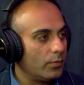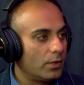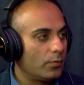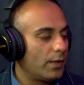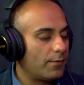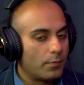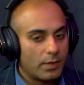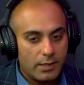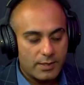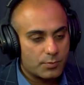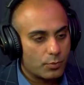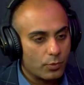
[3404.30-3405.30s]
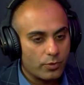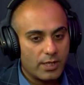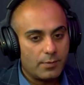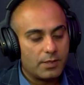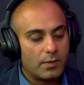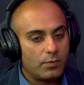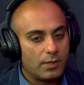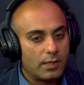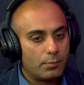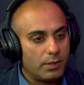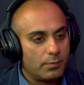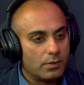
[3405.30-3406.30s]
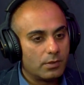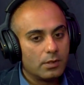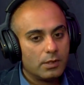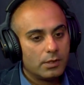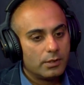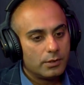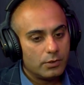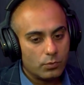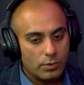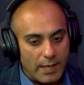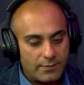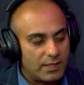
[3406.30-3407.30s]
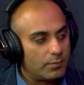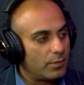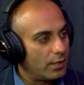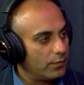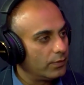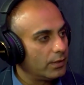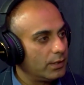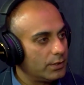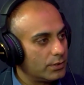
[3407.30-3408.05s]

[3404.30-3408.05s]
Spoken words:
We have a wellness program that we help people do lifestyle modifications.